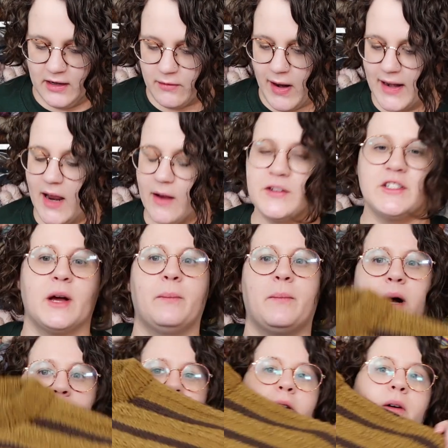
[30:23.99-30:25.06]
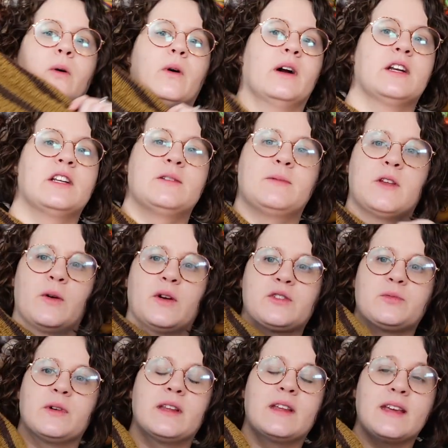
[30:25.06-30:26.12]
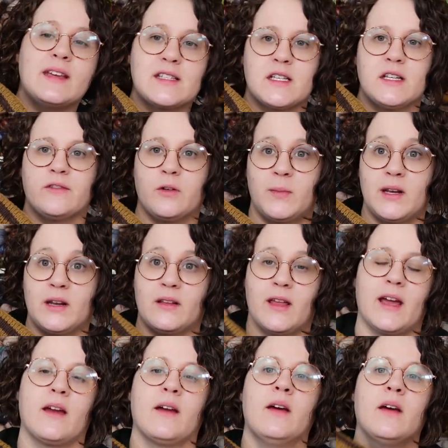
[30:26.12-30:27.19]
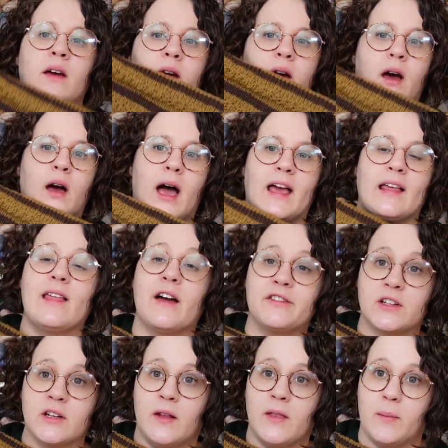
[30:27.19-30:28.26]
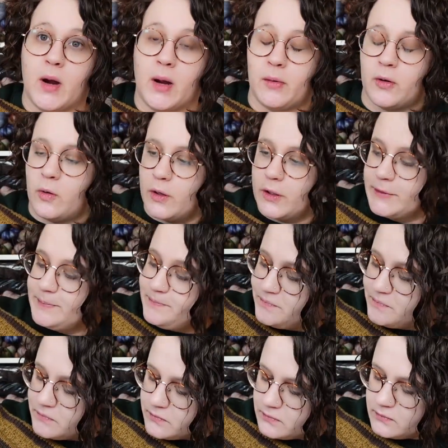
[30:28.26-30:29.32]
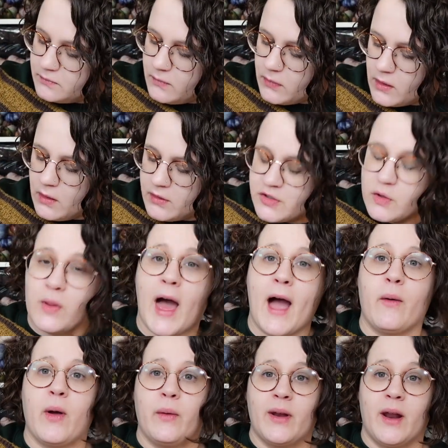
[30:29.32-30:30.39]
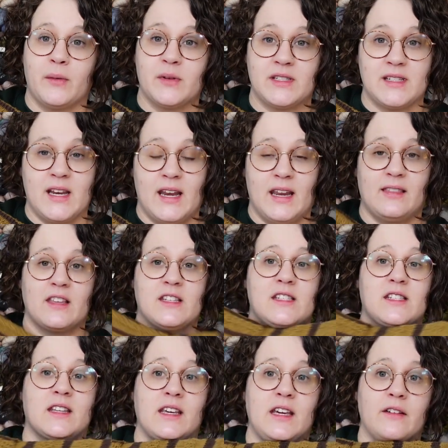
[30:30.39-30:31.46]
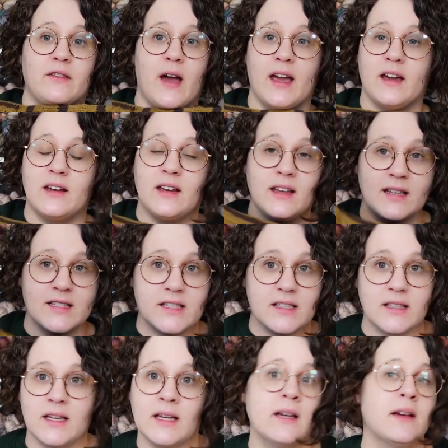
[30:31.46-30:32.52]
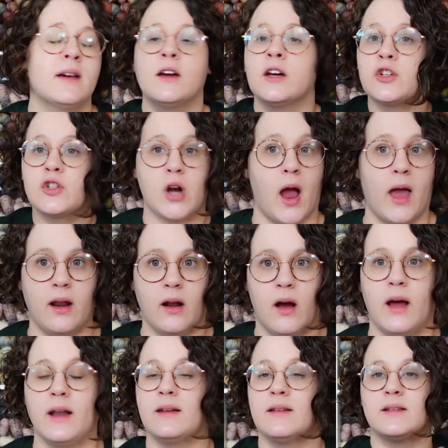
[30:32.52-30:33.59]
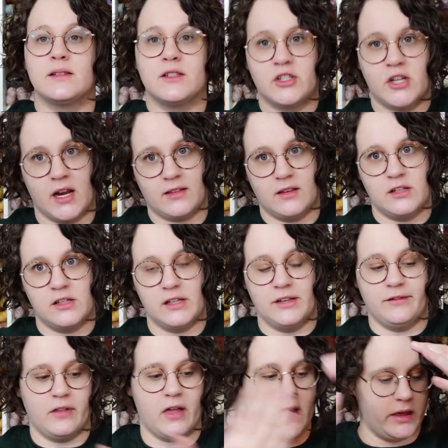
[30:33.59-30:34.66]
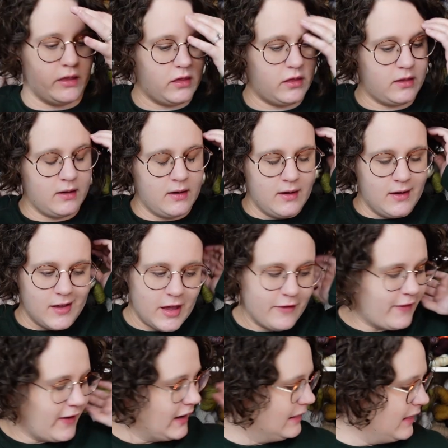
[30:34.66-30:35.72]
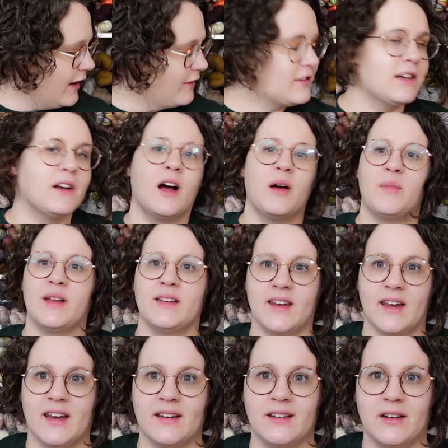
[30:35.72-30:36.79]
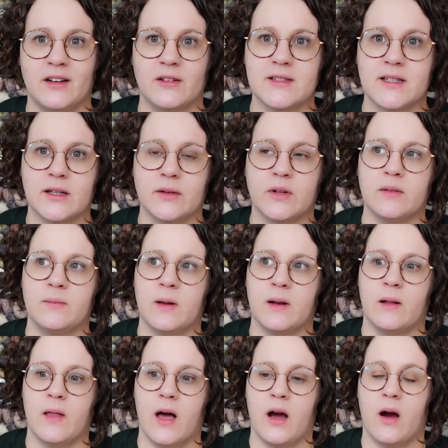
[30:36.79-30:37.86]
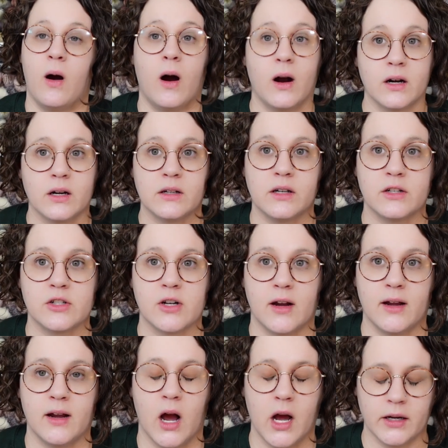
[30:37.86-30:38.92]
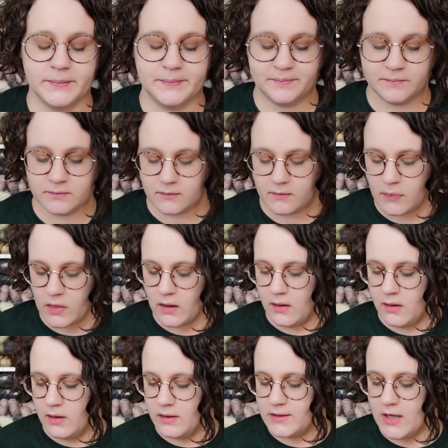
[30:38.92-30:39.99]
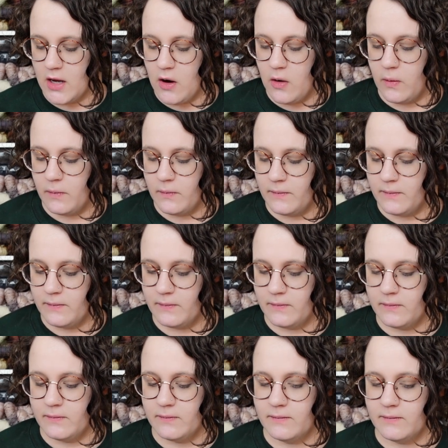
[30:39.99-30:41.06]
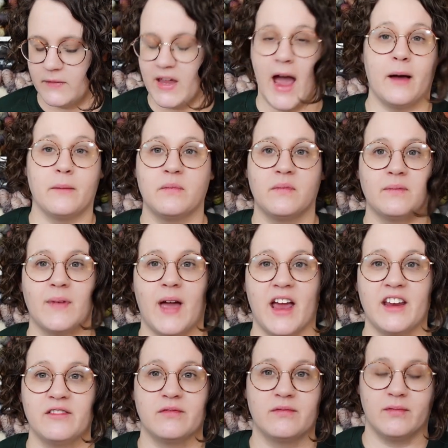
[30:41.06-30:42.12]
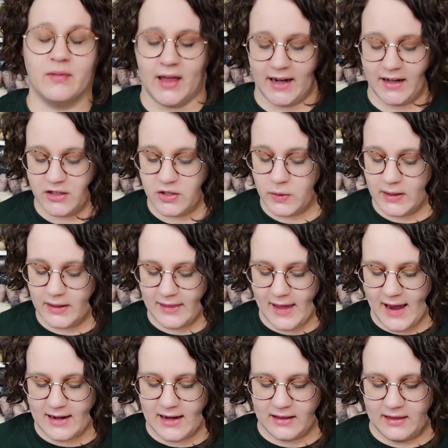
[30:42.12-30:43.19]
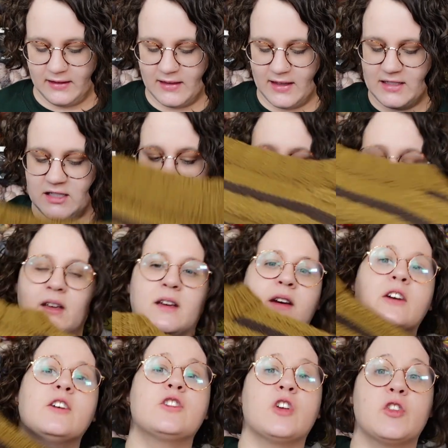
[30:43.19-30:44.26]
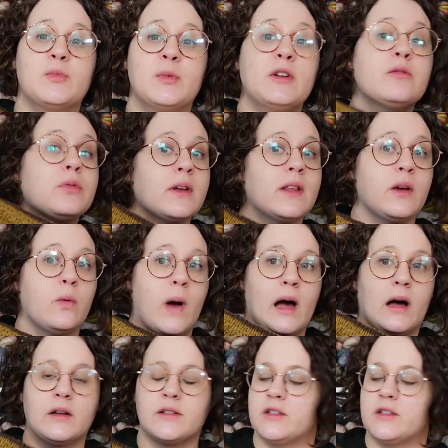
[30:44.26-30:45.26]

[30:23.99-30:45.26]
Right now it's on barber cords, so it's really easy for me to I left it on the barber cord, so that way when I was knitting the sleeve, I could easily try it on, check the sleeve length. If I had left it on my knitting needles, it would have been a lot harder to try on. So yeah, I like doing that. I think that's served me really well.